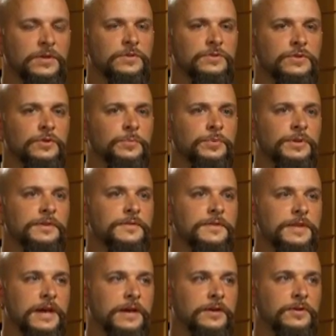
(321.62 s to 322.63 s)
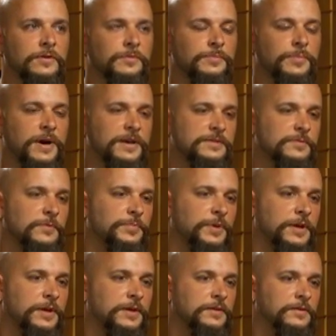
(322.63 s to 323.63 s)
Do you believe that that could have possibly
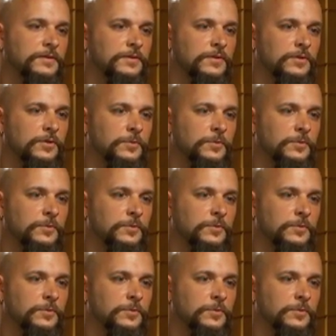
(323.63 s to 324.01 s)
played into your